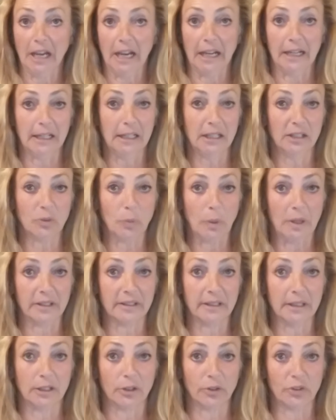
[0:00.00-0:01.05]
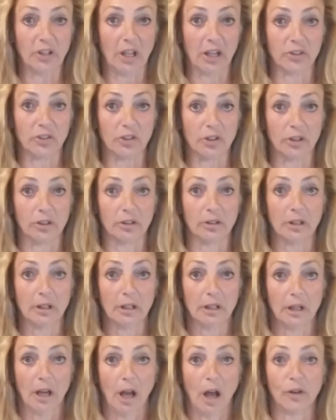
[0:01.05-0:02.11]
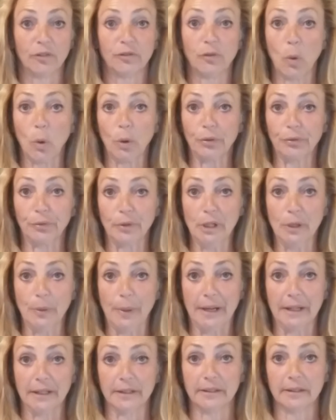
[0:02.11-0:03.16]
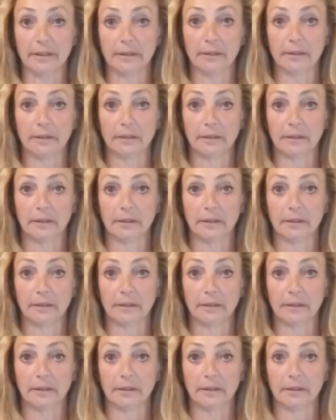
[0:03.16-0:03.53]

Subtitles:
and east-west intersection of four freeways,